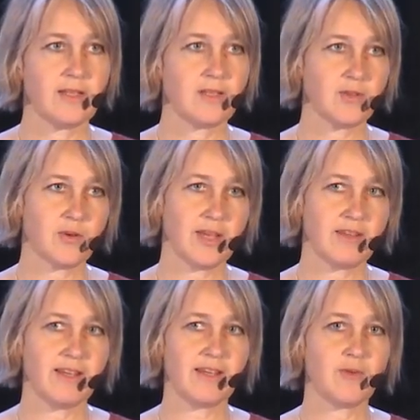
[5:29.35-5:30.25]
So I
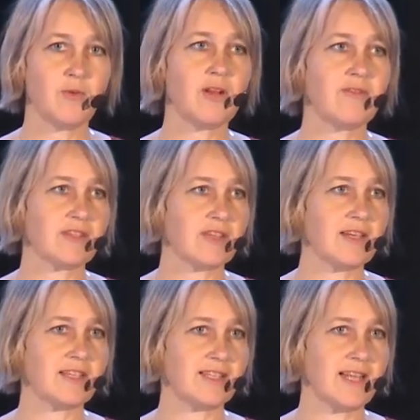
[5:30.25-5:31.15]
think all of us
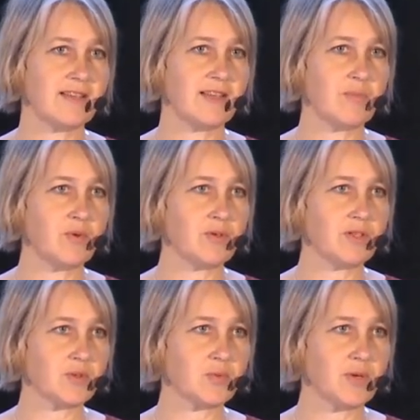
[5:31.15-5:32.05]
understand the importance